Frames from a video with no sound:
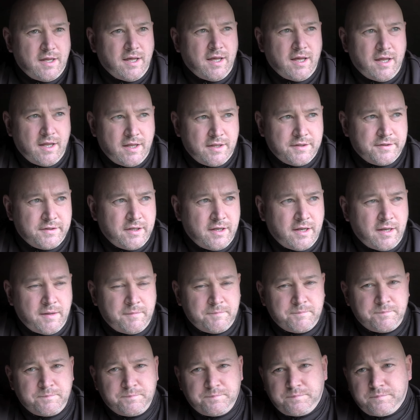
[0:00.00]

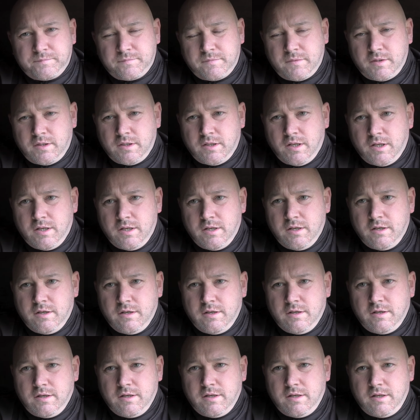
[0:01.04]
and
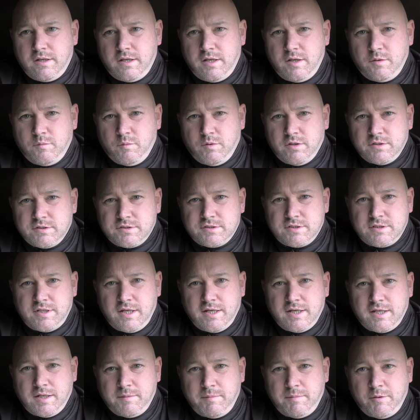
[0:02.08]
he was
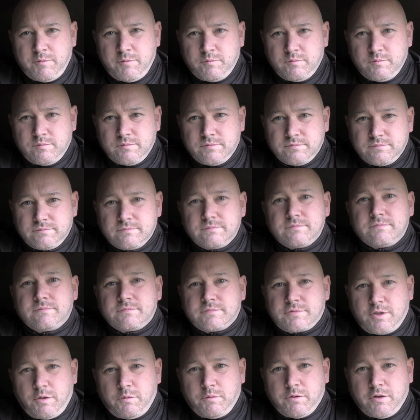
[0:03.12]
thinking about
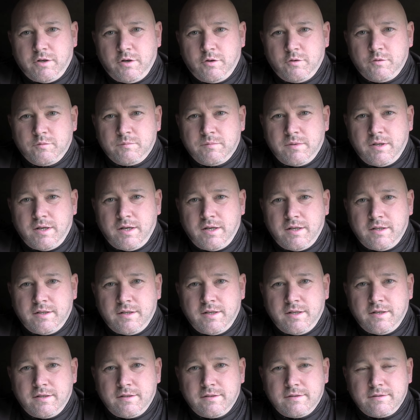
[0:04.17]
going home and
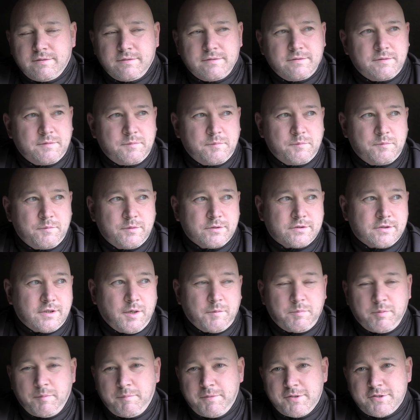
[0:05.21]
then must have
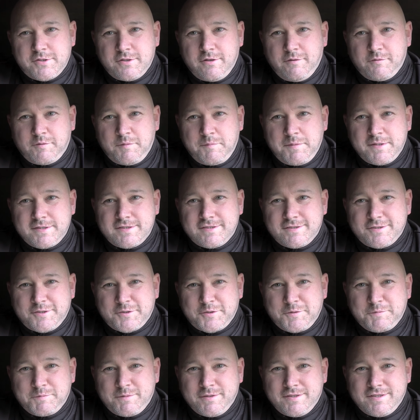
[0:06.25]
got permission off the missus or
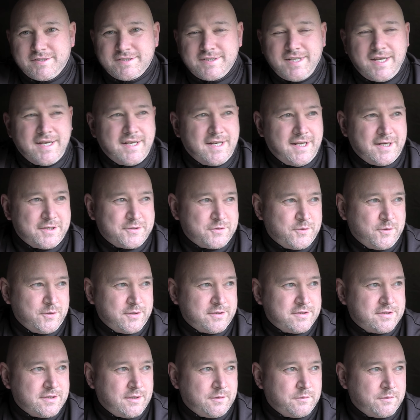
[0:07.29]
something to stay an extra
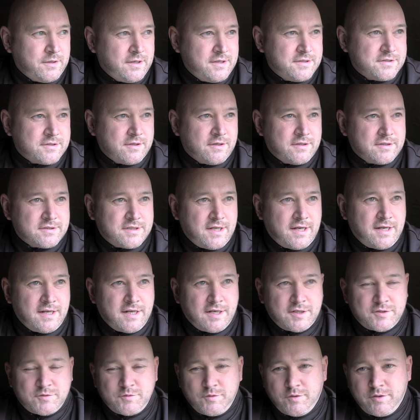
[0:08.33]
night. So he's going to stay an
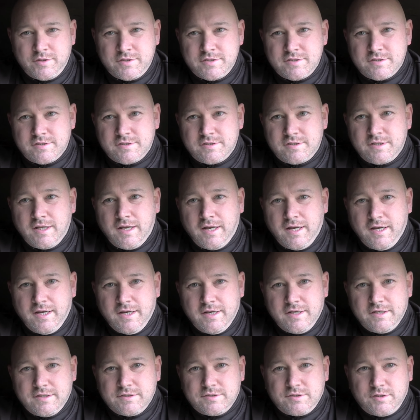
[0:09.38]
extra night.
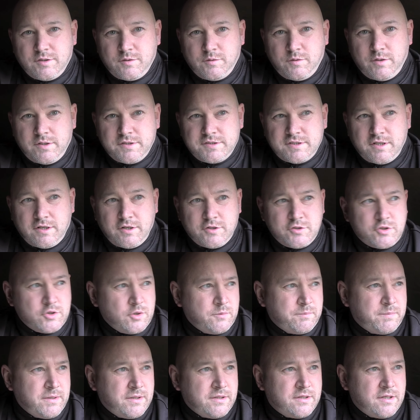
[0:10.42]
So I said I'd
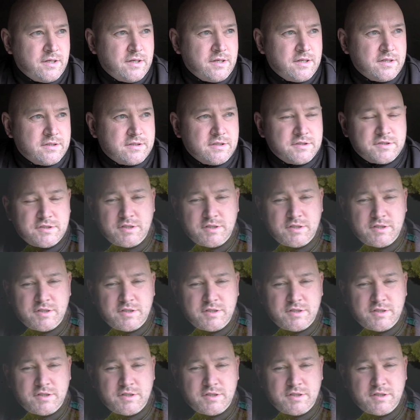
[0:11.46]
jump into the